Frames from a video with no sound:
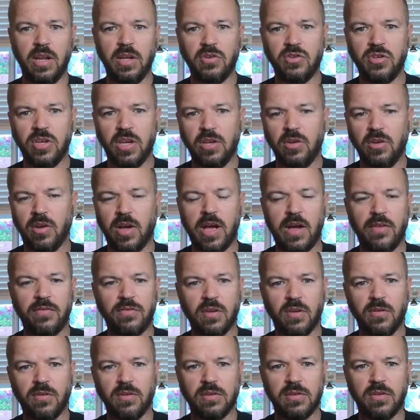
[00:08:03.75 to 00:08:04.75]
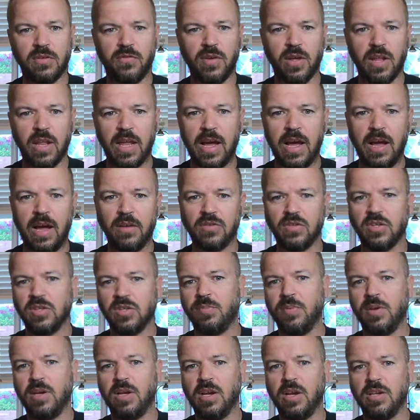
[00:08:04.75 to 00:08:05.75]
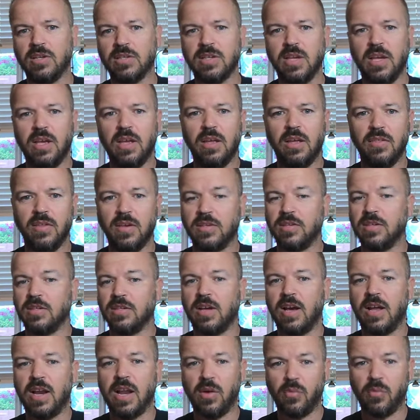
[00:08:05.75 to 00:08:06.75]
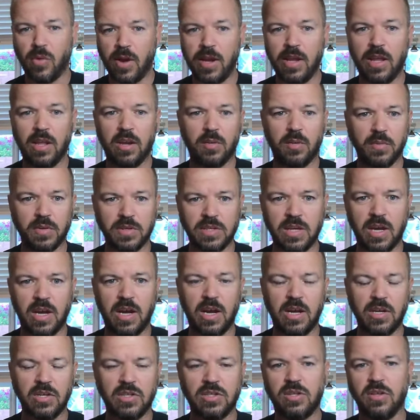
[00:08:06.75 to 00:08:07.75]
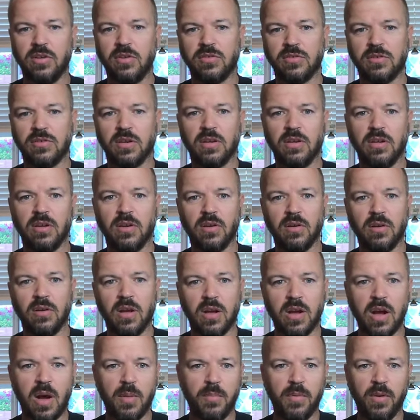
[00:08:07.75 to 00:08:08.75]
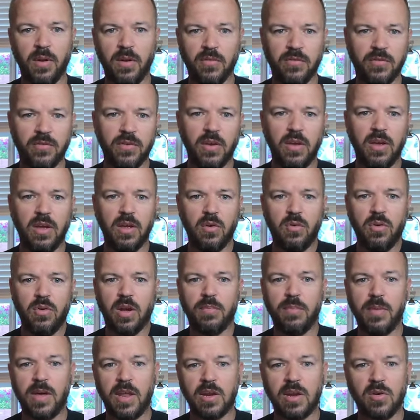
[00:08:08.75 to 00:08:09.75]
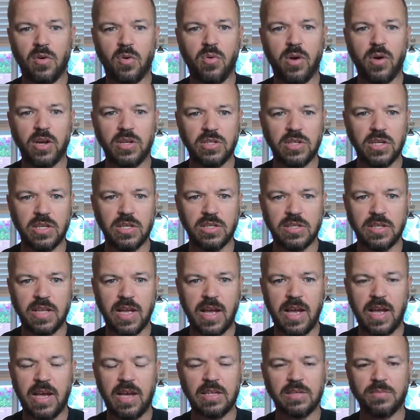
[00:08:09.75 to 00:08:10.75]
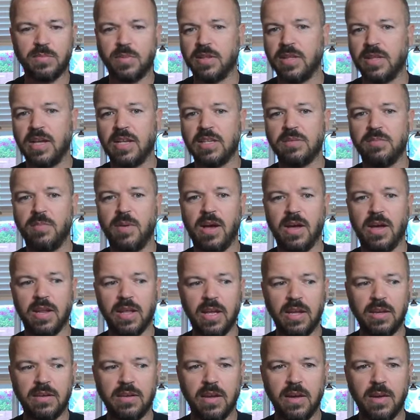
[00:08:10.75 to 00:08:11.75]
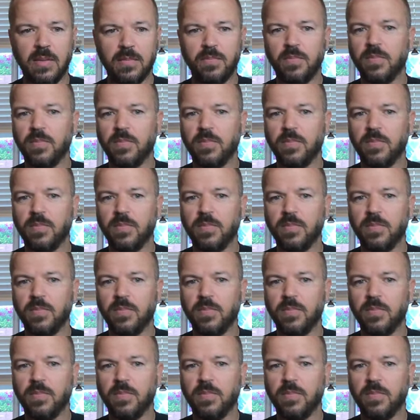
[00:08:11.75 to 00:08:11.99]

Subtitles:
sheet you'll have to fill out, just because this is not a regular massage. So there's a couple of quick medical questions to ask, but that's about it.